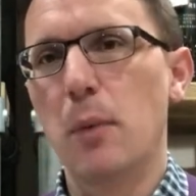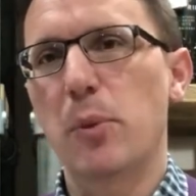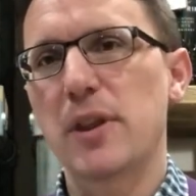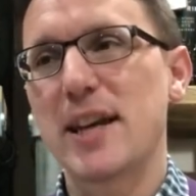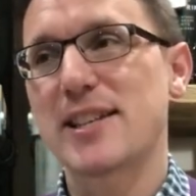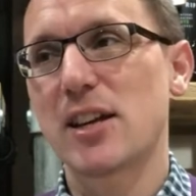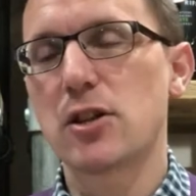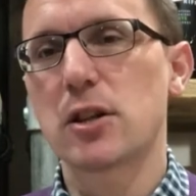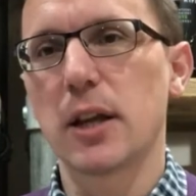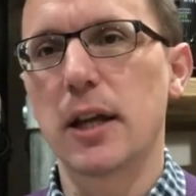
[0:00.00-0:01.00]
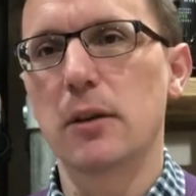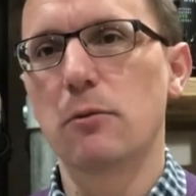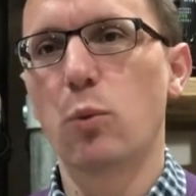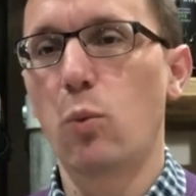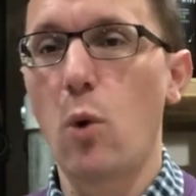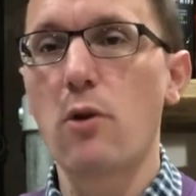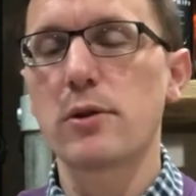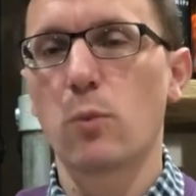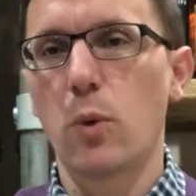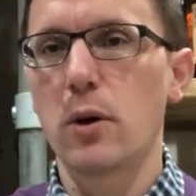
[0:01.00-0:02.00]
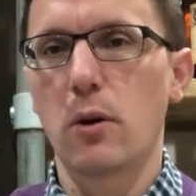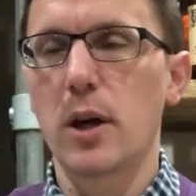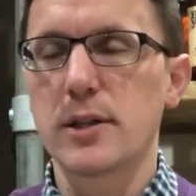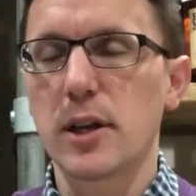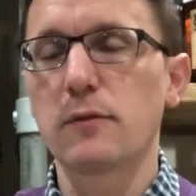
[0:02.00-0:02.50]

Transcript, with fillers: But they essentially, instead